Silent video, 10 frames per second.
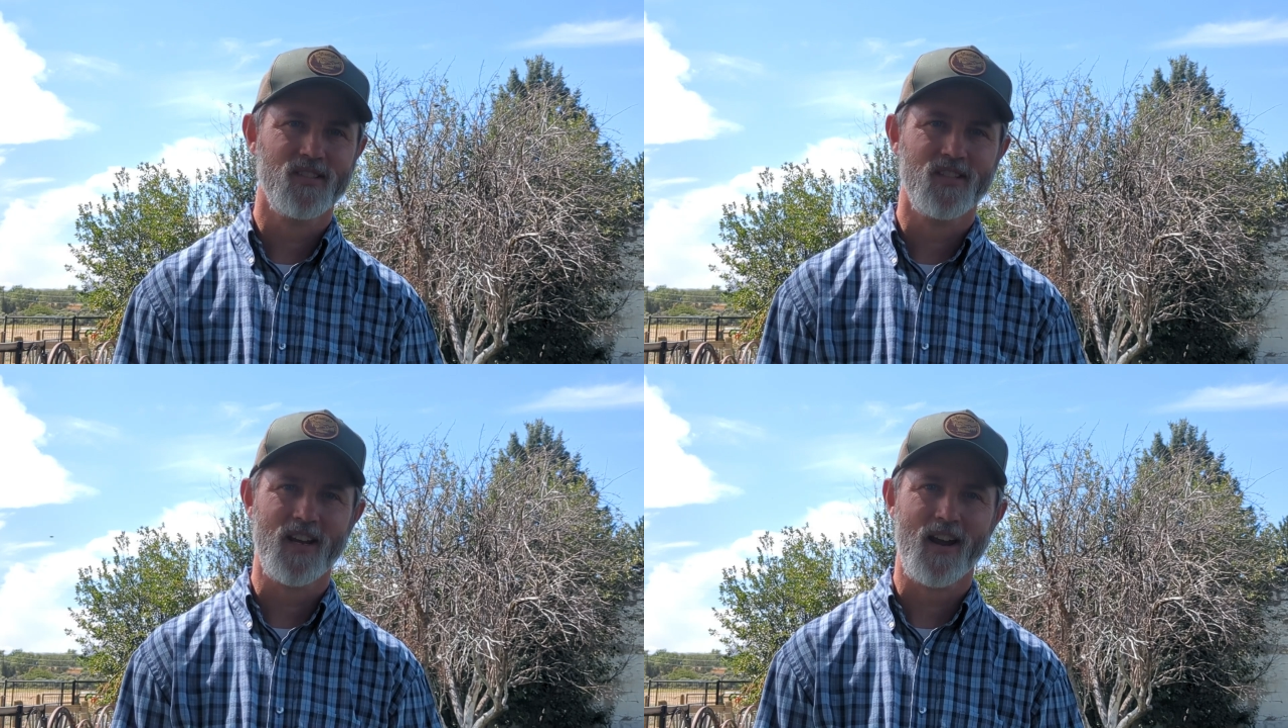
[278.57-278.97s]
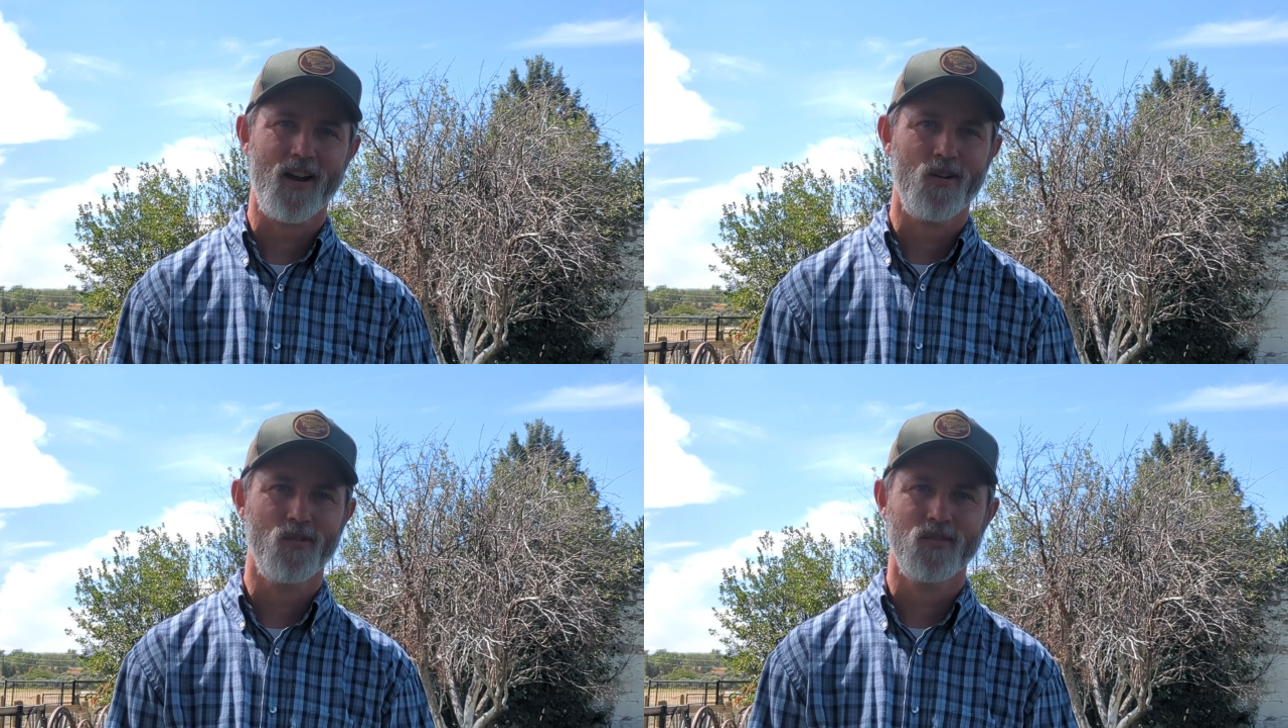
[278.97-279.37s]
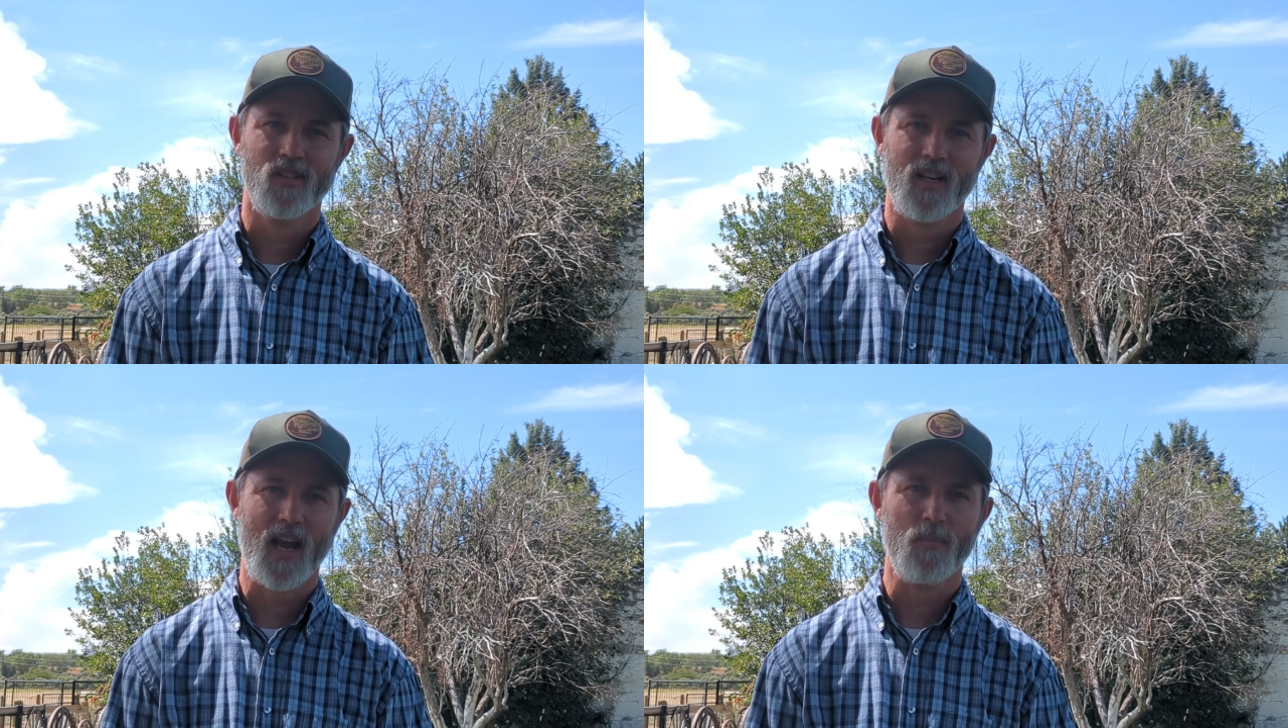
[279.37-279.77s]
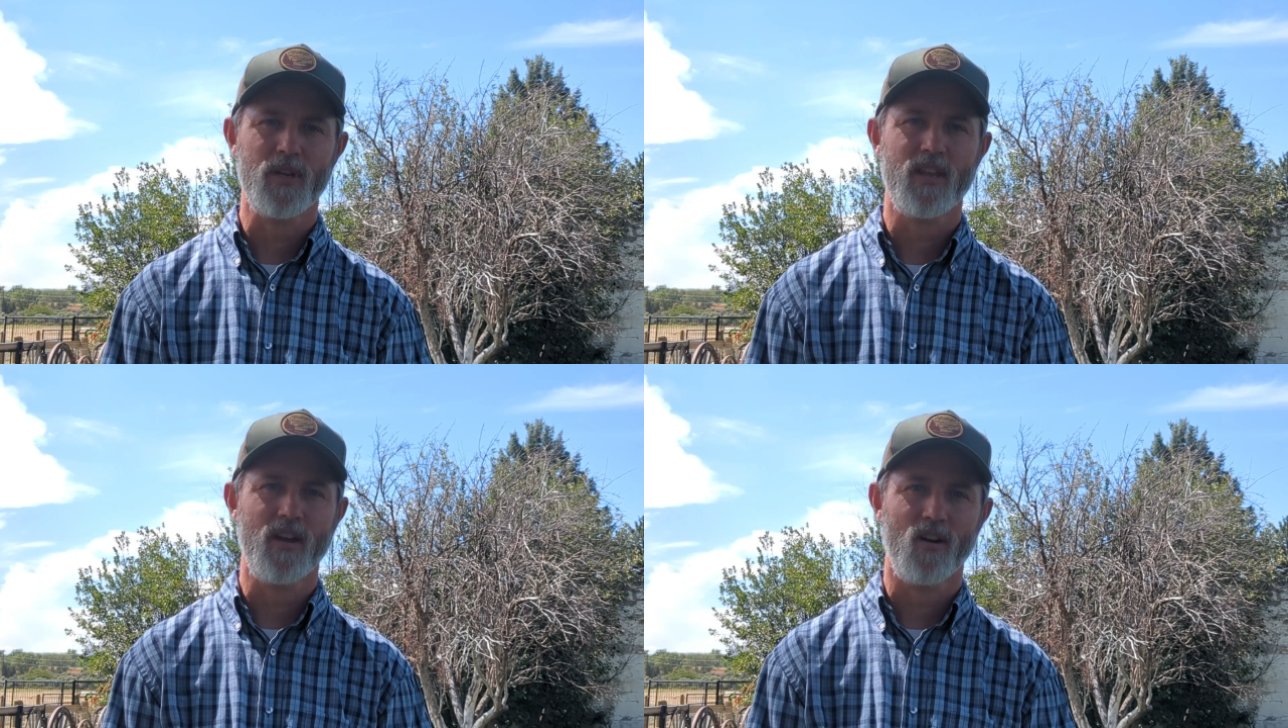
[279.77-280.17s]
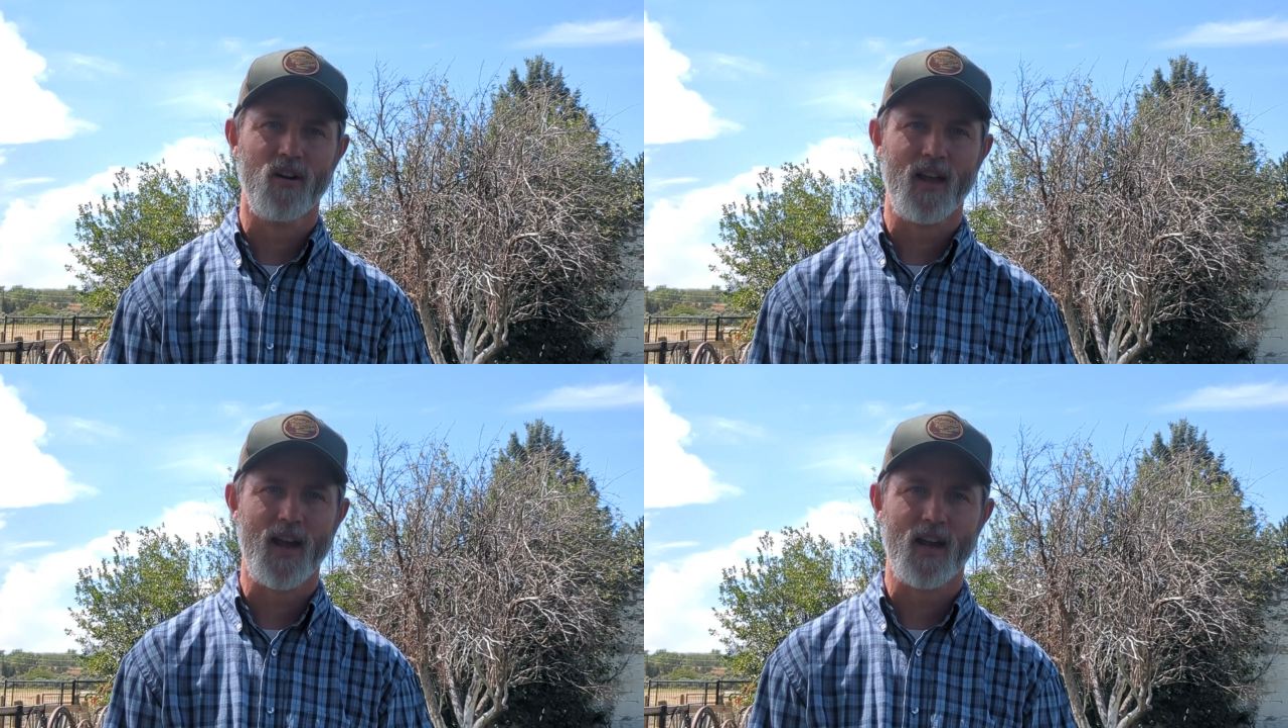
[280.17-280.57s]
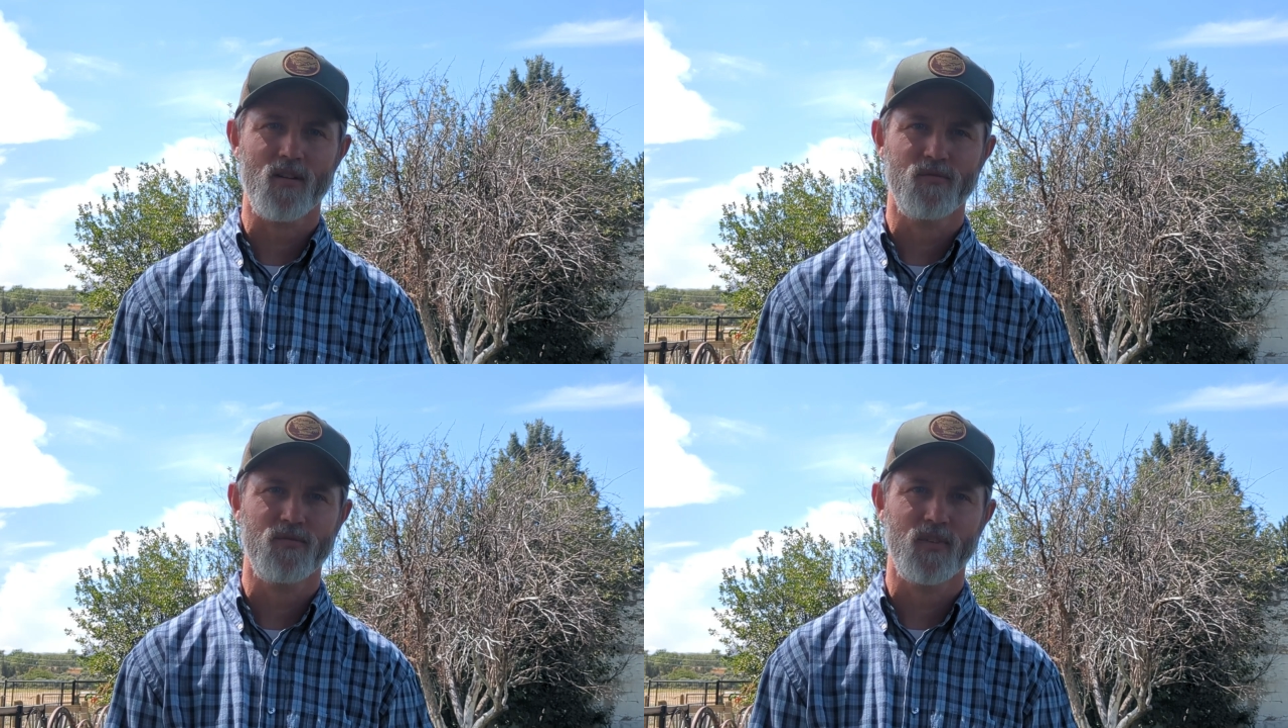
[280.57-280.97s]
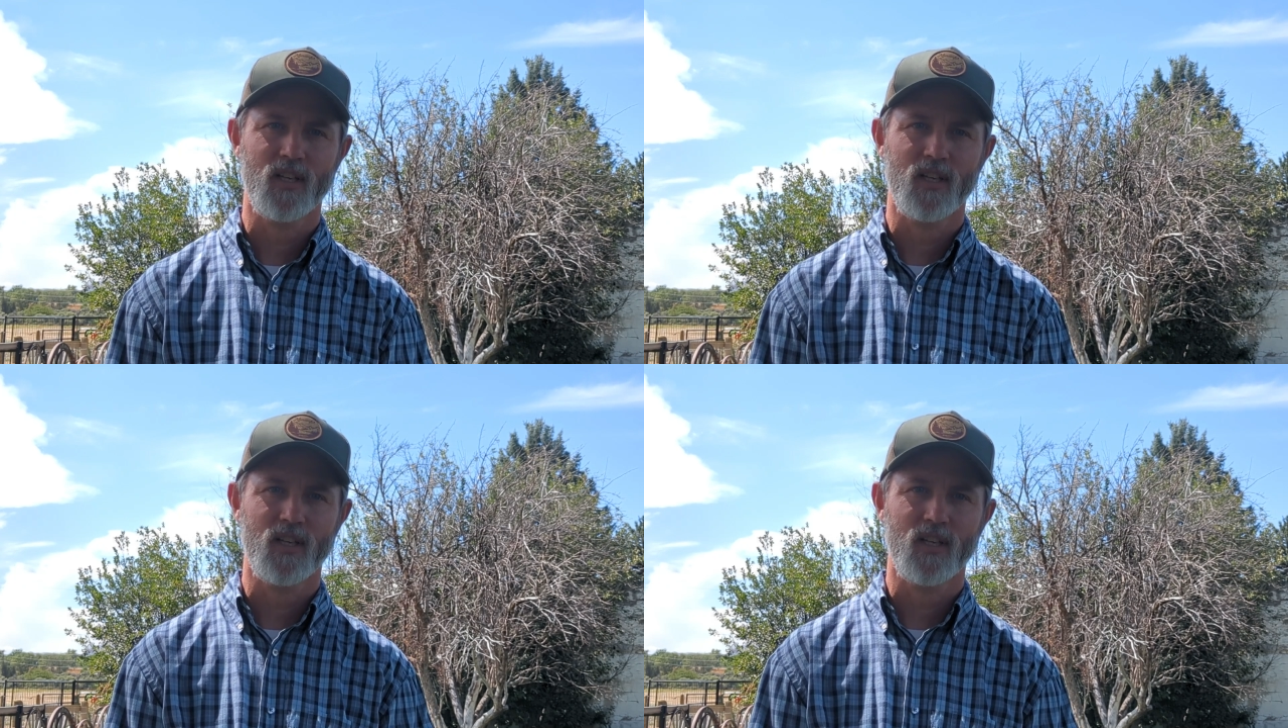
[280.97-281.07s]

how happy they are to have uh,